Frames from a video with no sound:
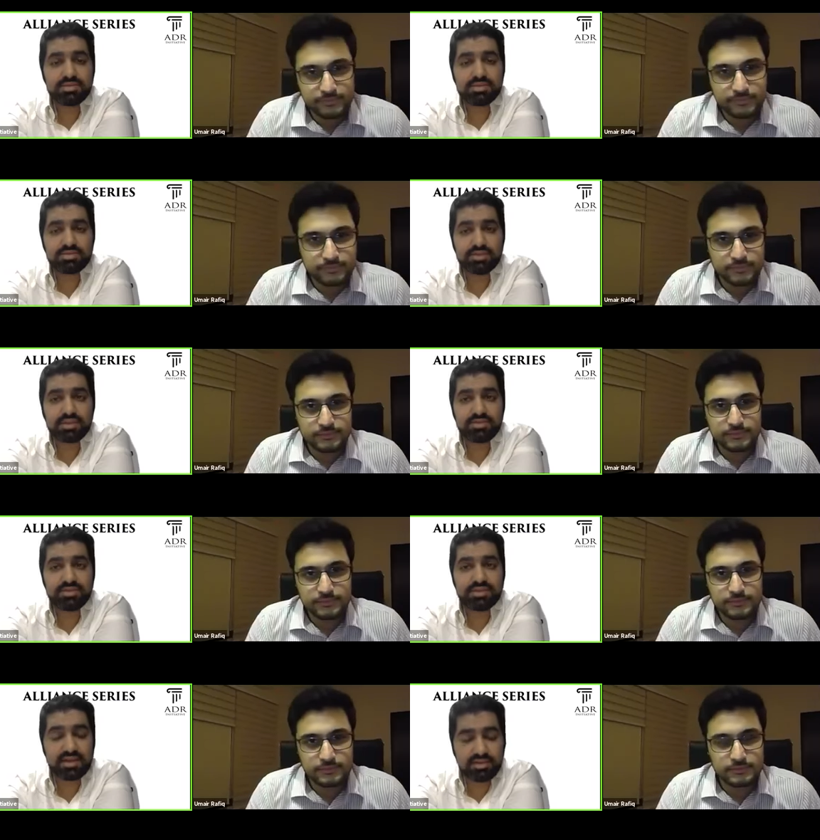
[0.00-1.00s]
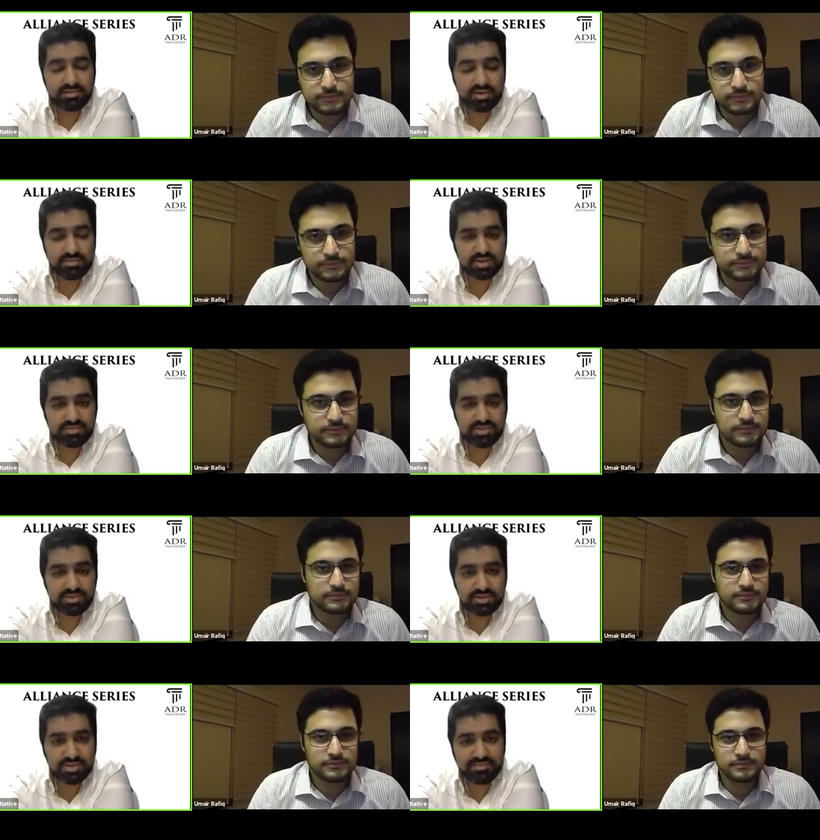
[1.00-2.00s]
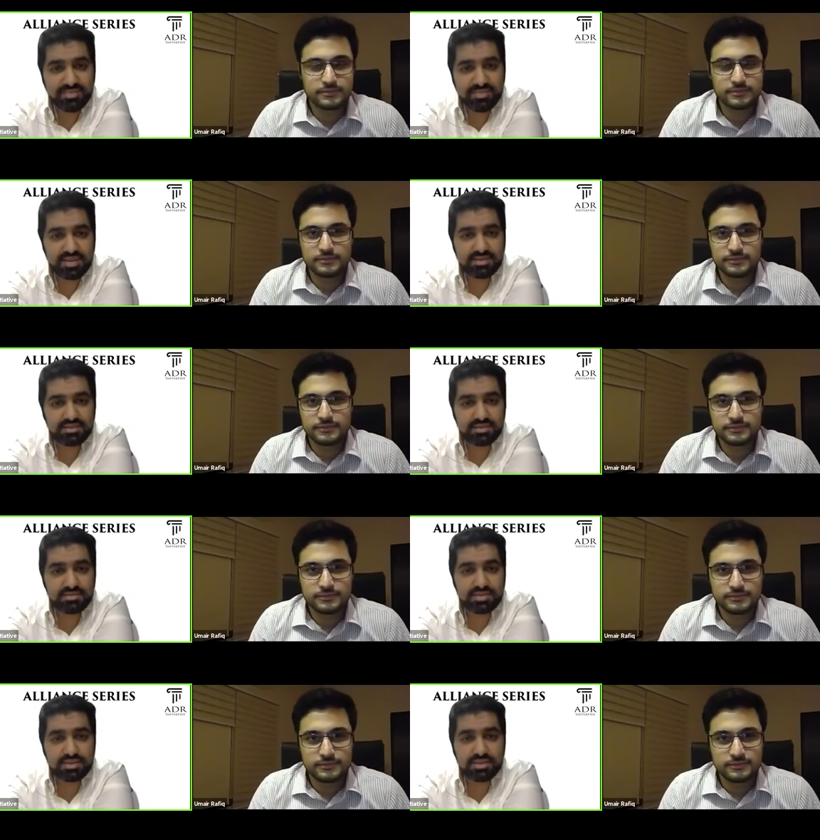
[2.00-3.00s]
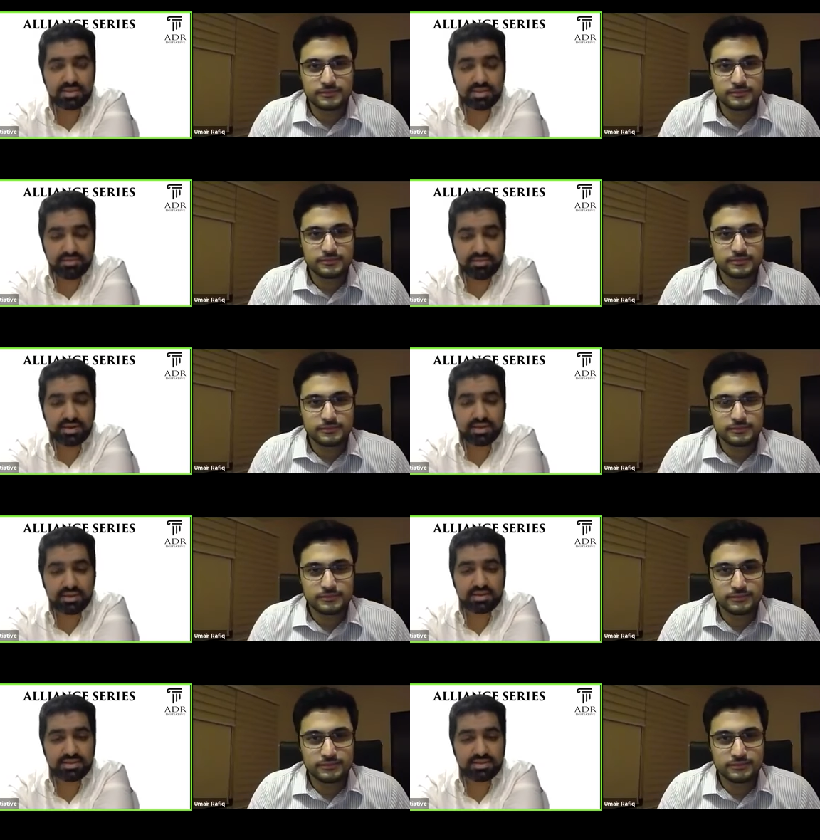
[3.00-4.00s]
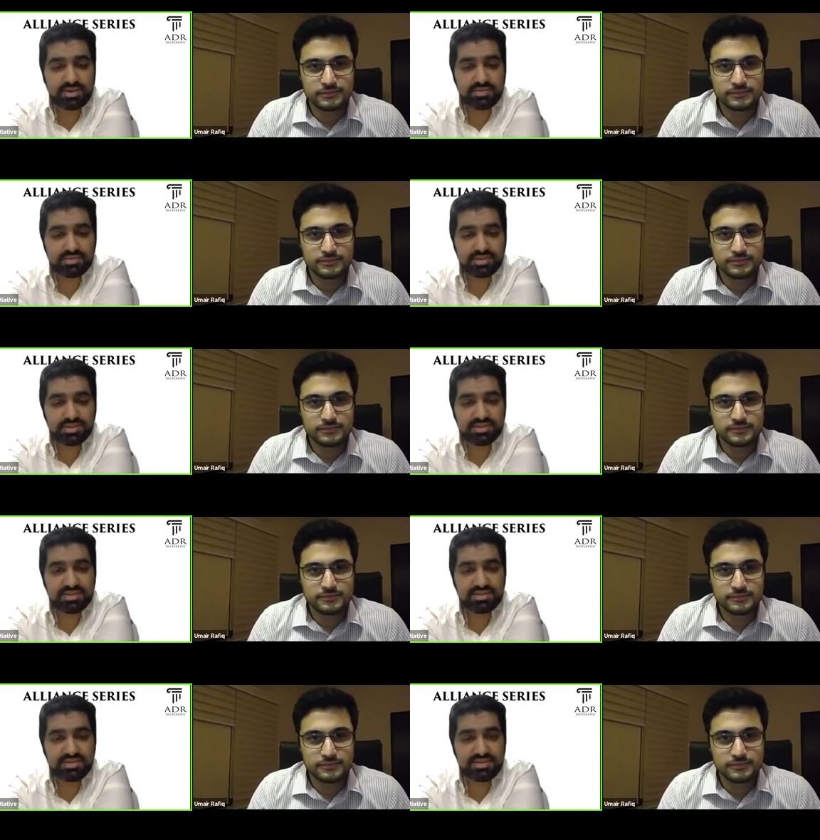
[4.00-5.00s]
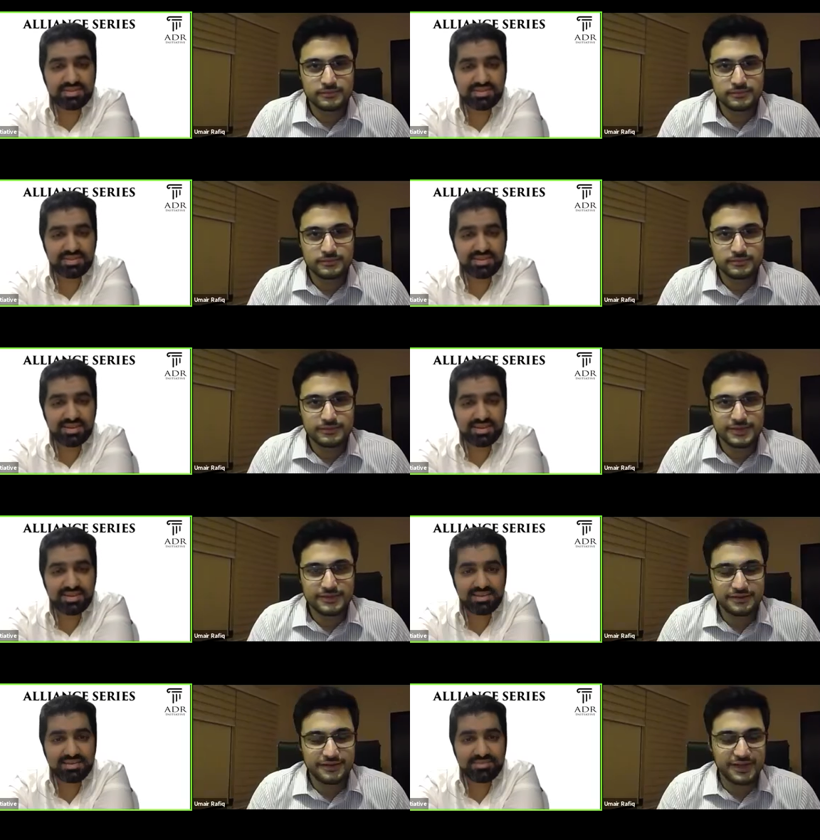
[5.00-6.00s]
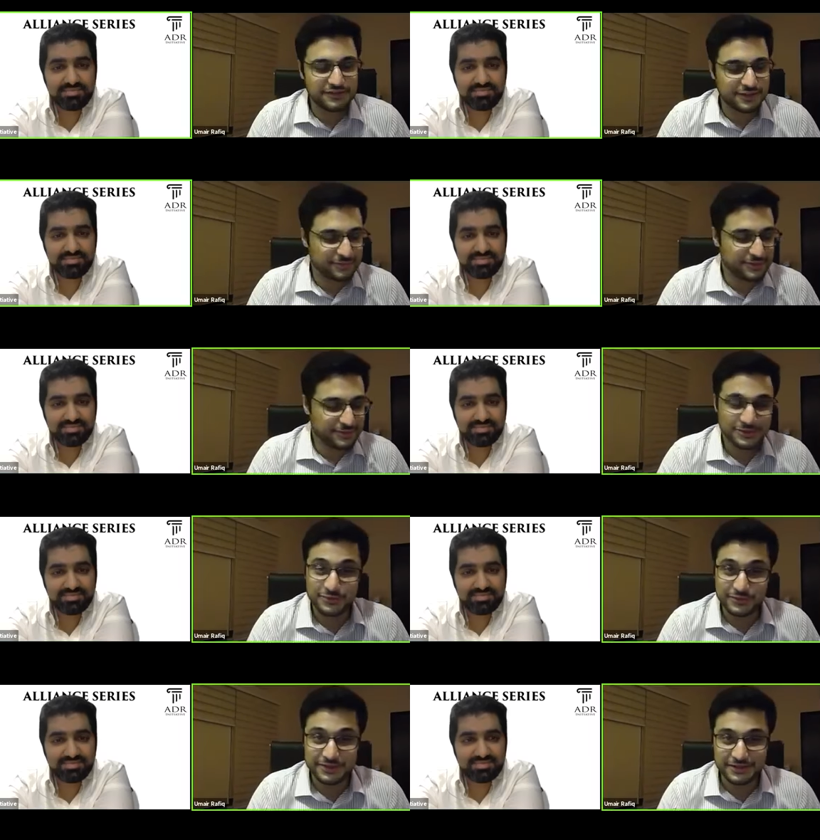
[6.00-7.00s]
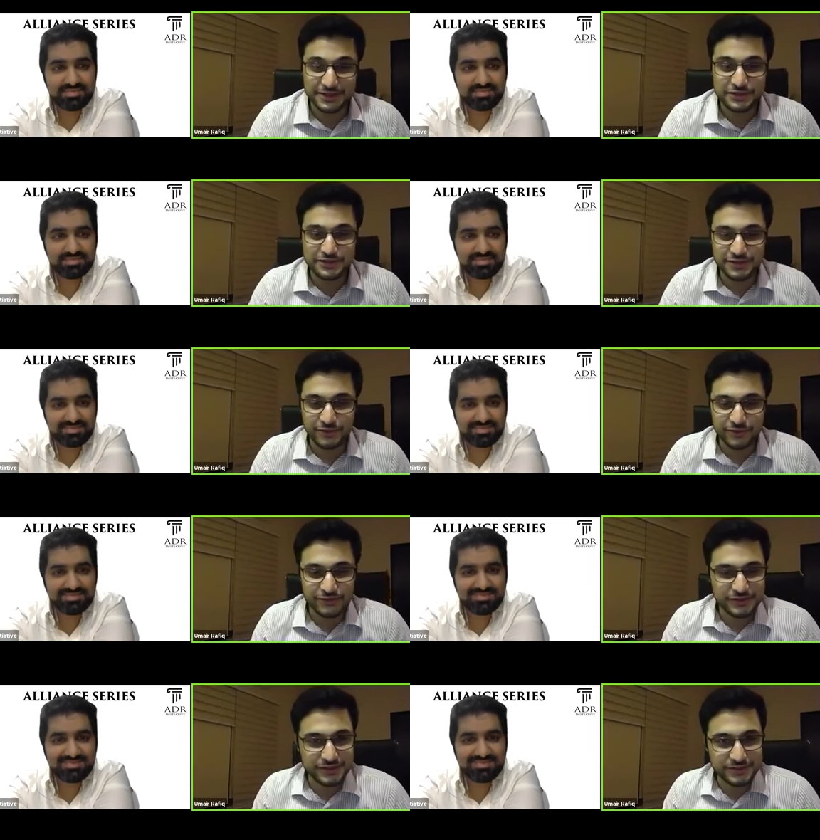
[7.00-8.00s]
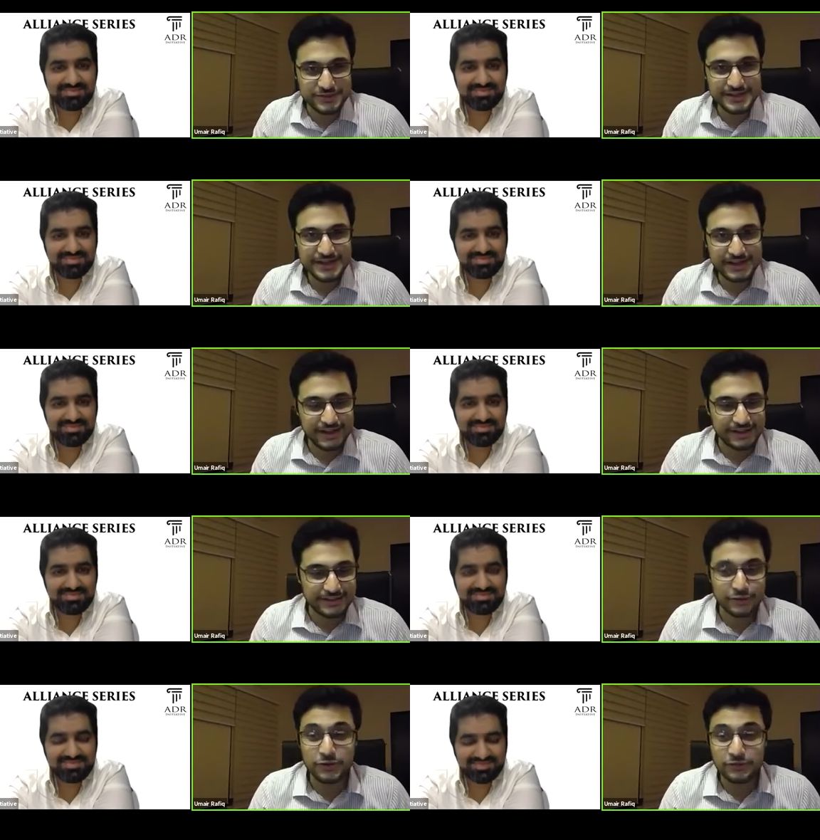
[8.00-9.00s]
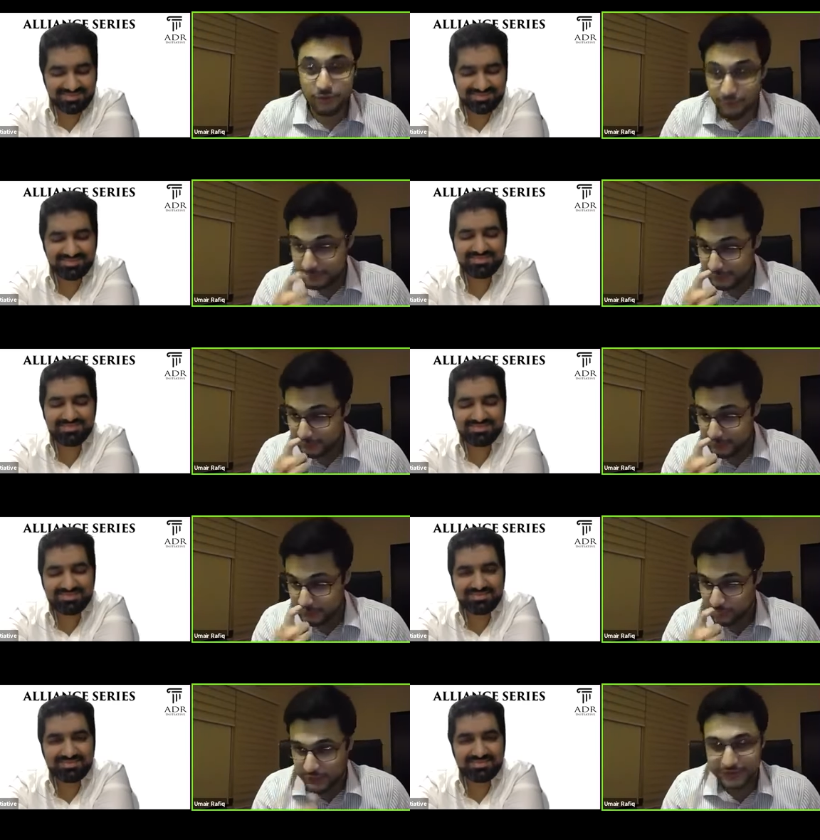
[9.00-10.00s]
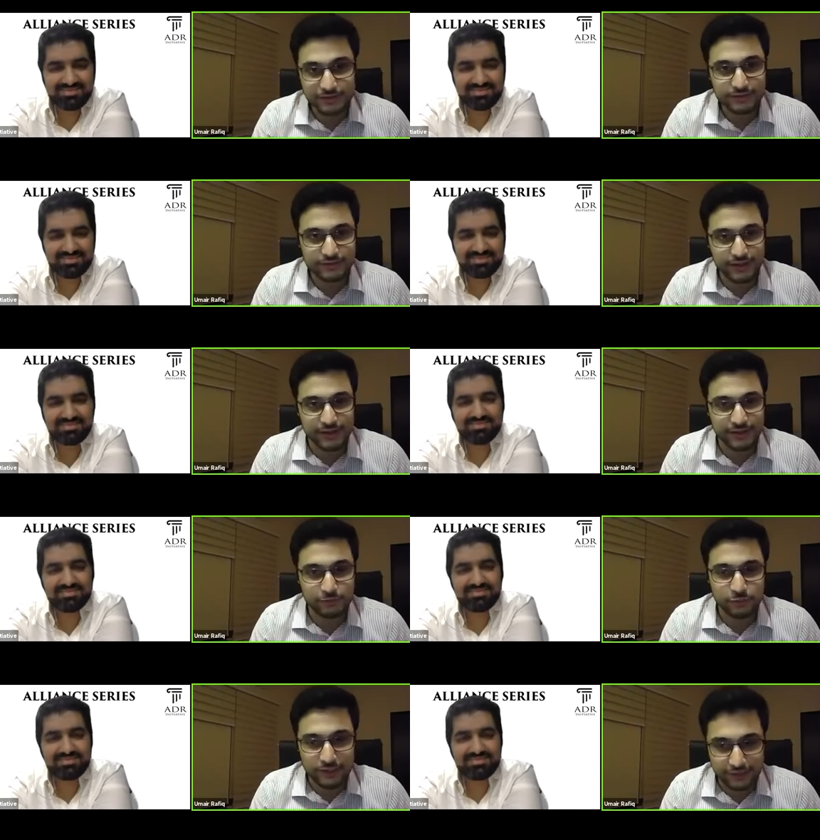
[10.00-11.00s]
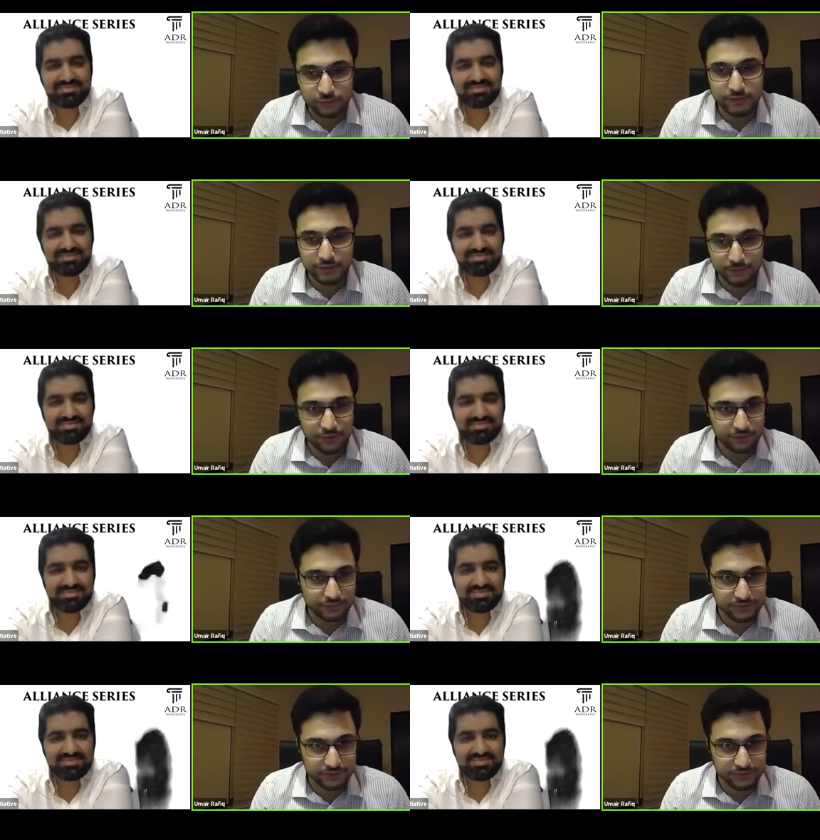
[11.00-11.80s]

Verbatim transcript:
Speaker 1: Mister Umair Rafiq, thank you very much for your time. This has been a very enlightened conversation.
Speaker 2: Thanks, Akbar. It was an interesting conversation. And looking forward to the twentieth, I would like to be a part of